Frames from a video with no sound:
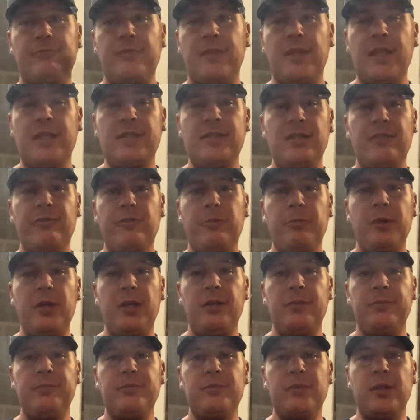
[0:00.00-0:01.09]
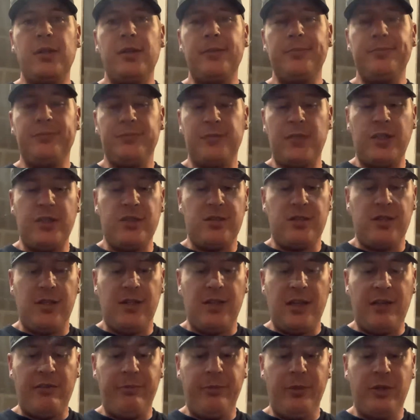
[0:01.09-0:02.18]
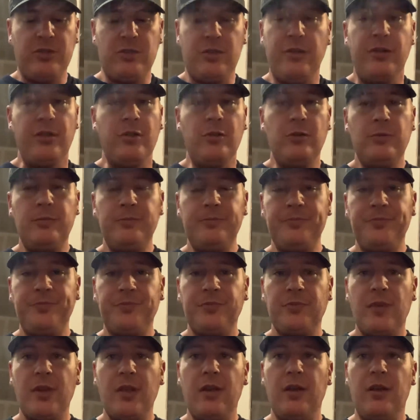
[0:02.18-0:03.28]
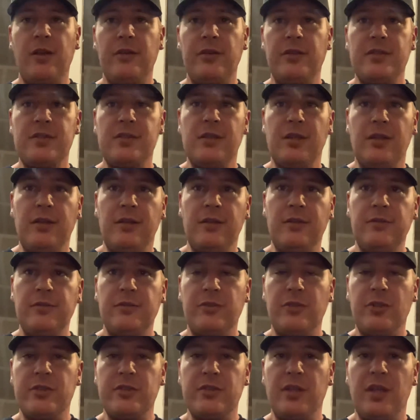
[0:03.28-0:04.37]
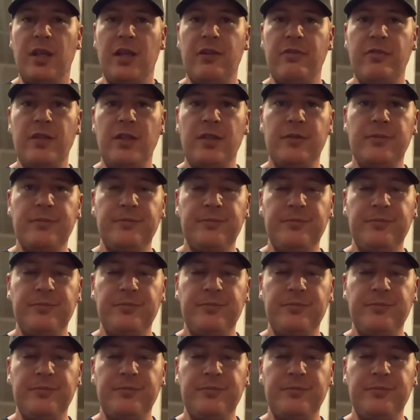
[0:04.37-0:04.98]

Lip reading: That's it for me. I just didn't have much to do on this Thursday evening.